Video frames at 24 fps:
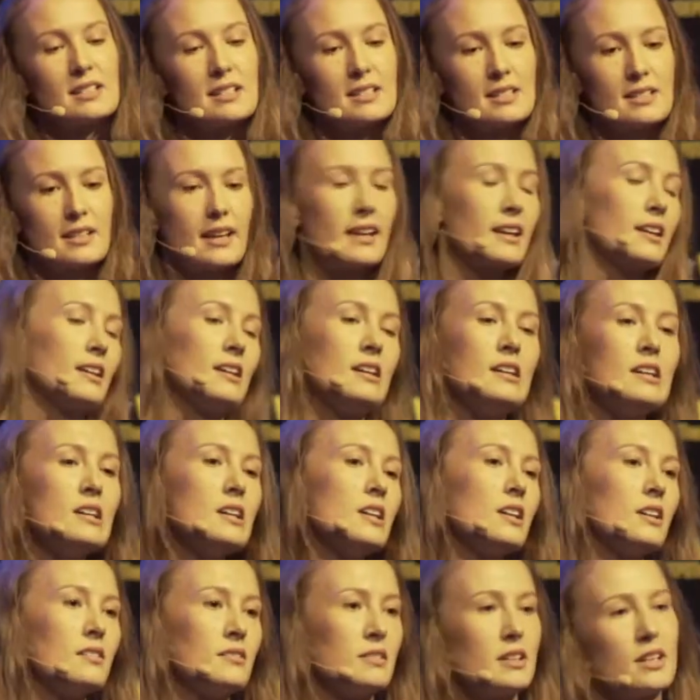it's like,
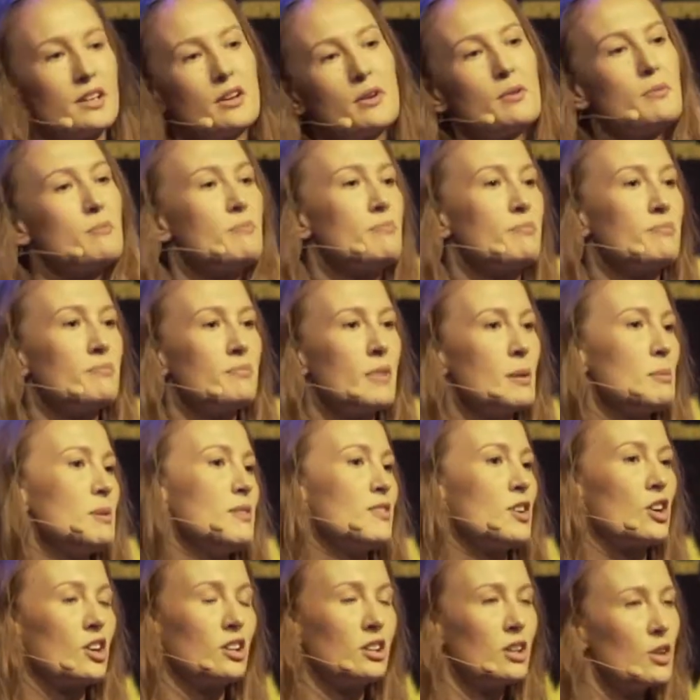you know, maybe you've
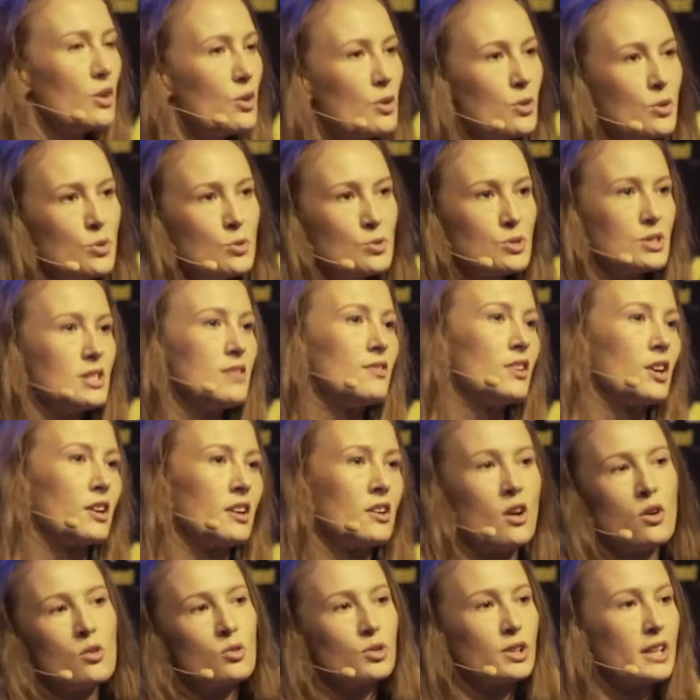got clothes, you've got
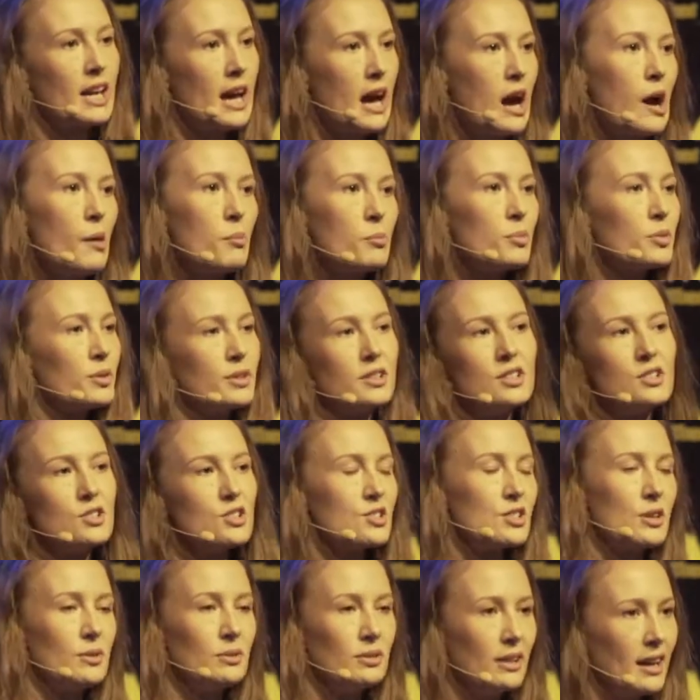an old cup, you
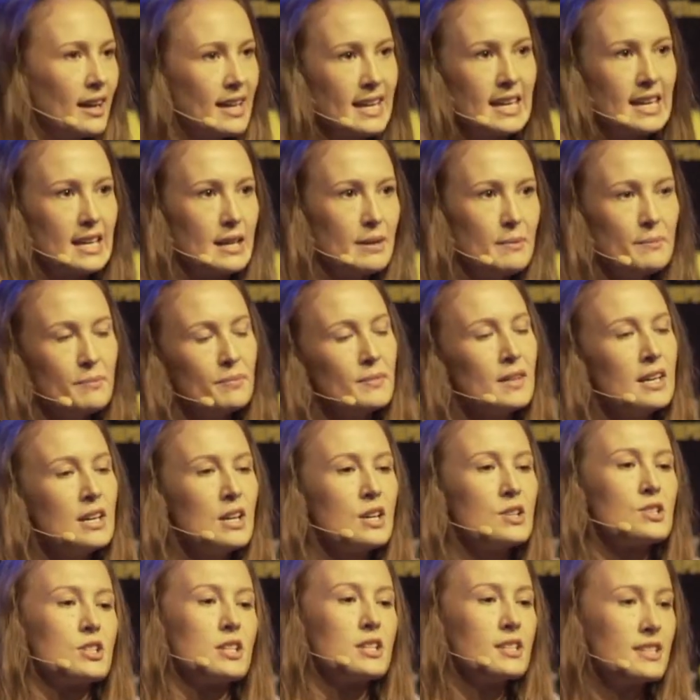just don't like it.
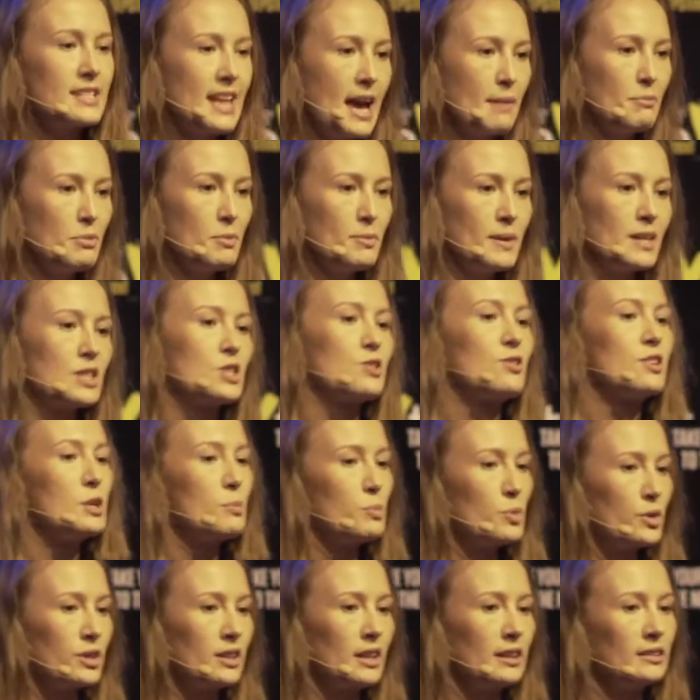So you snap a picture and you
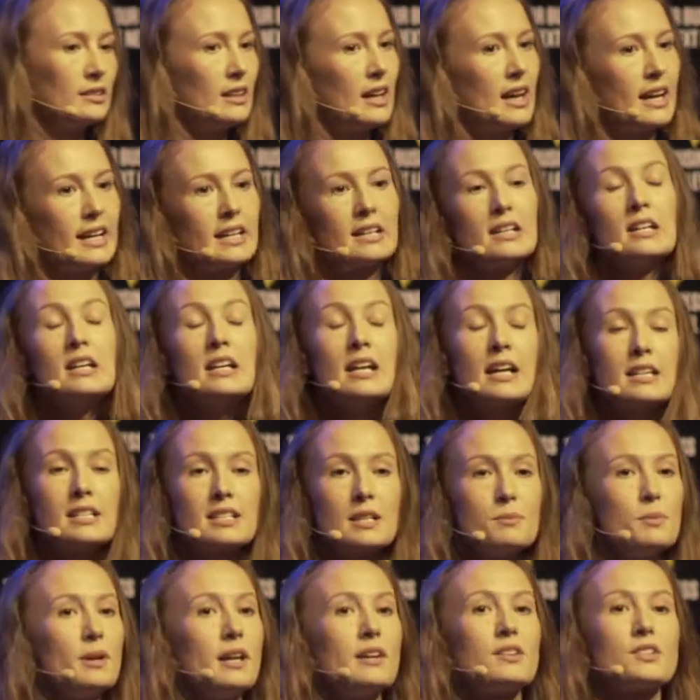put it online, and
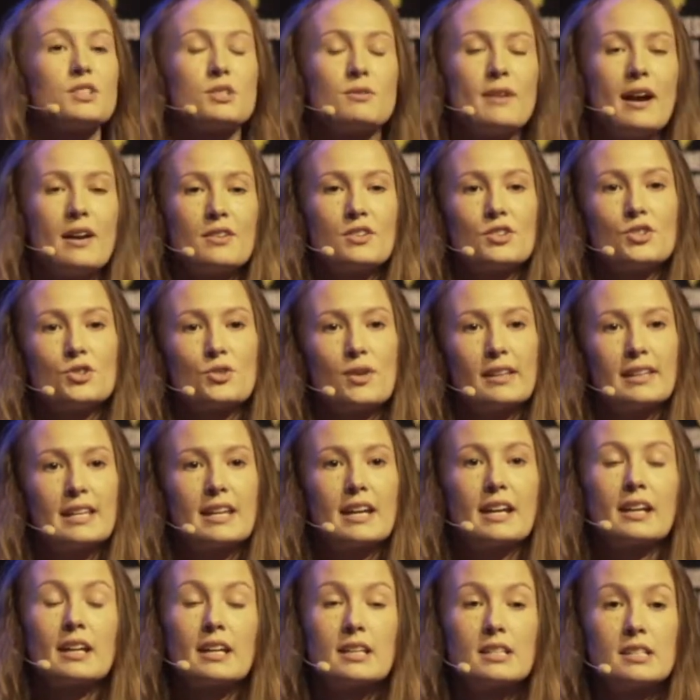someone else around
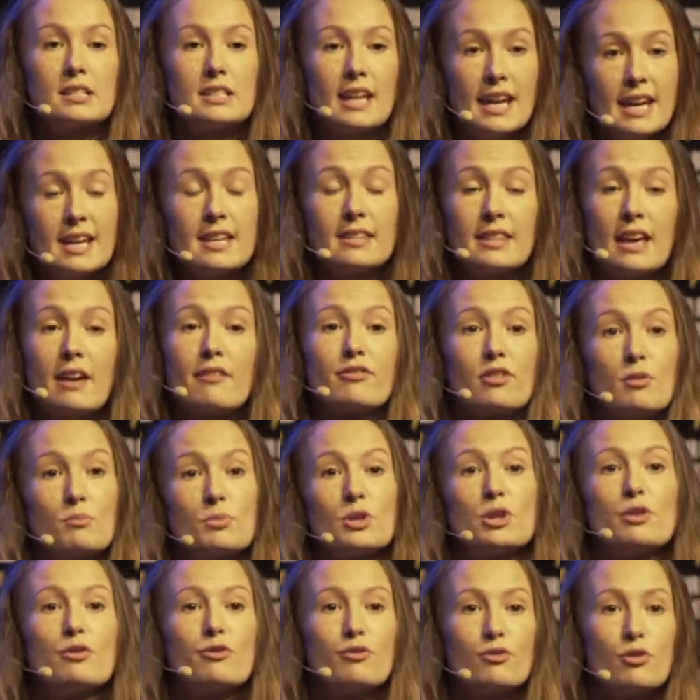Australia can take that from
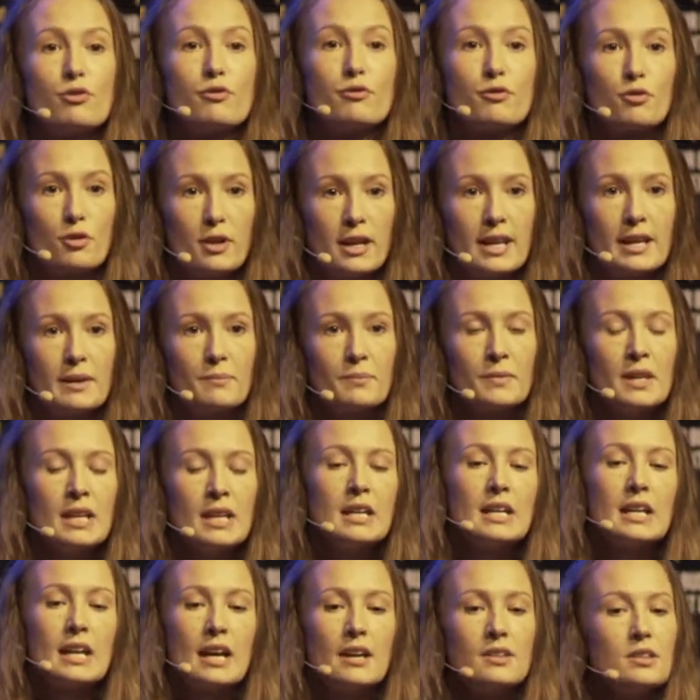you for free.
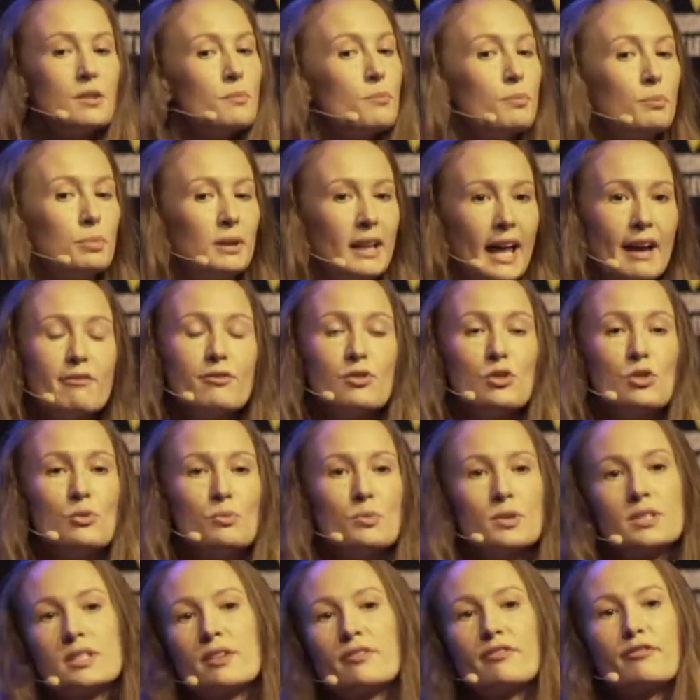And the platform
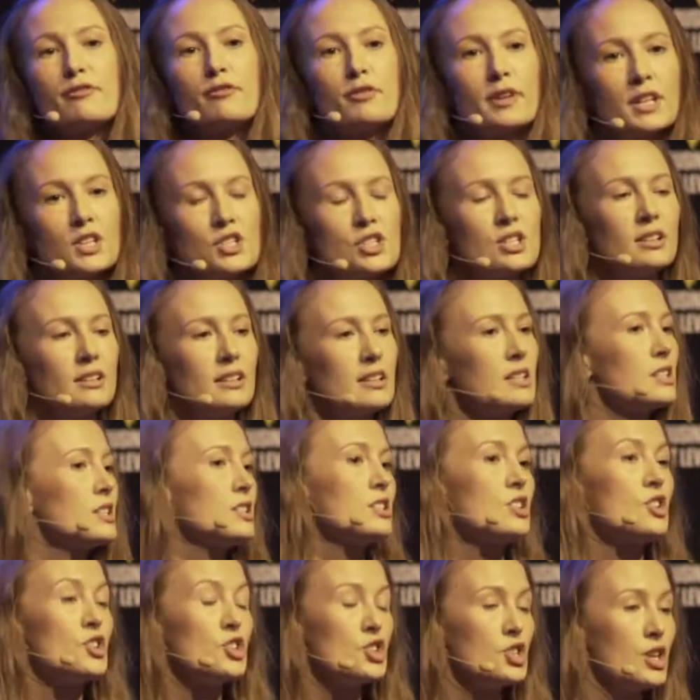was a
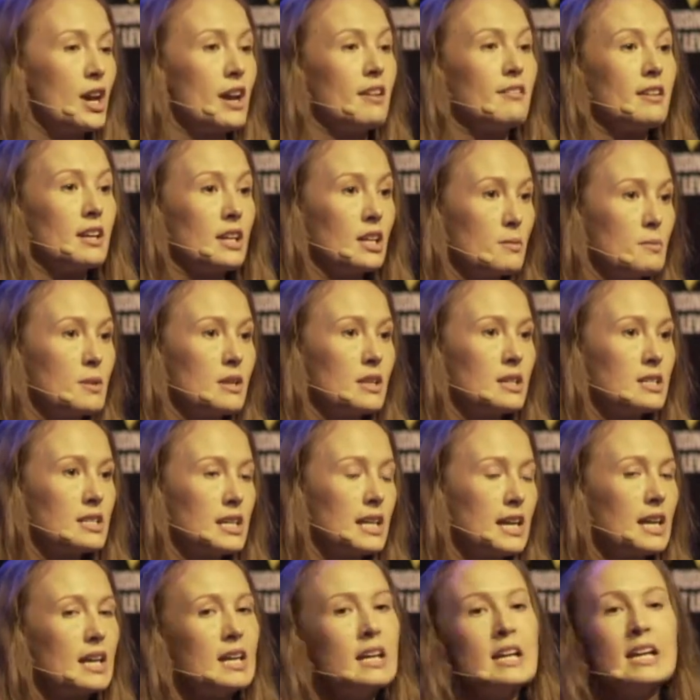frictionless sharing
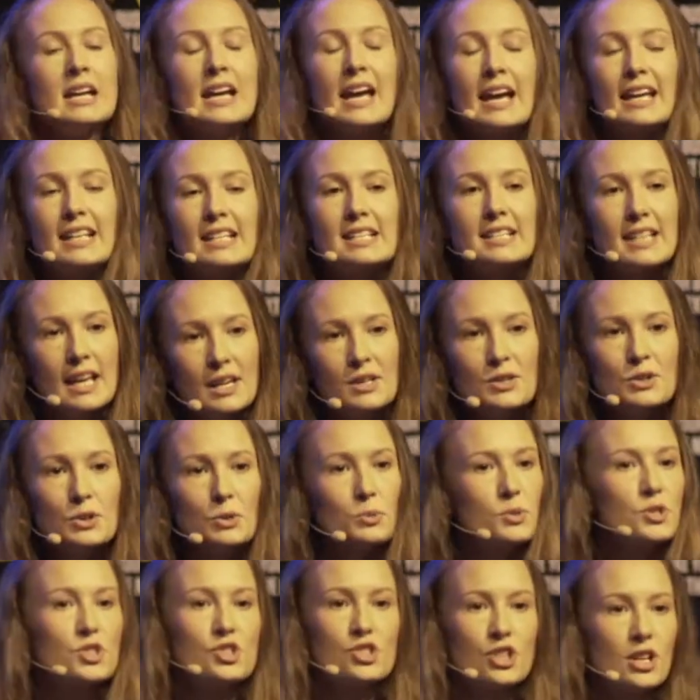community. And Sendle
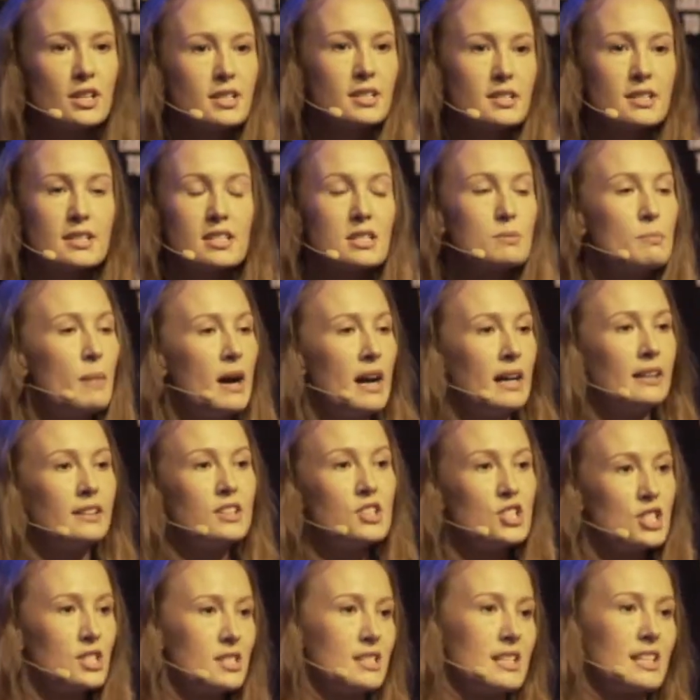was just the smart
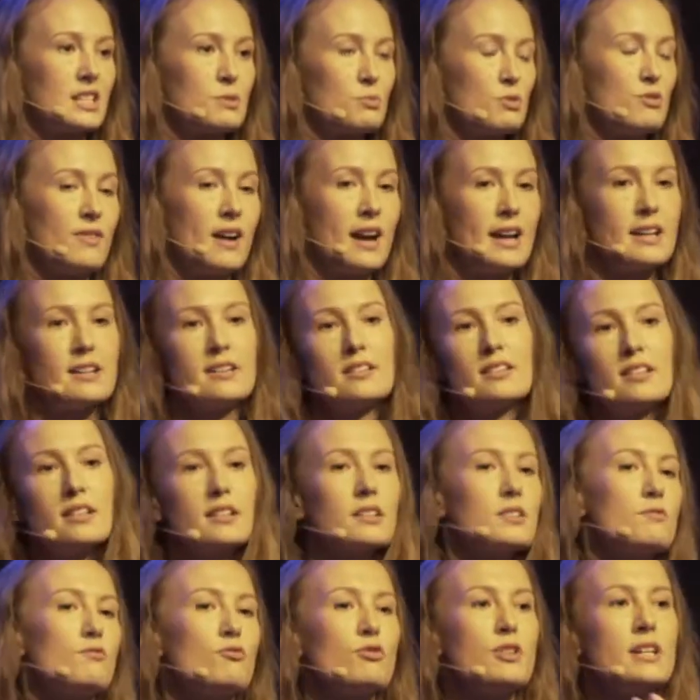logistics provider that
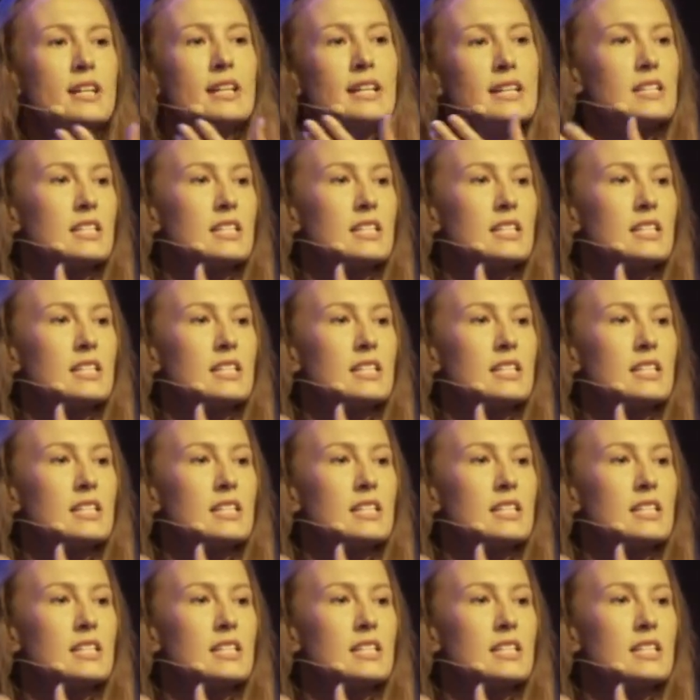really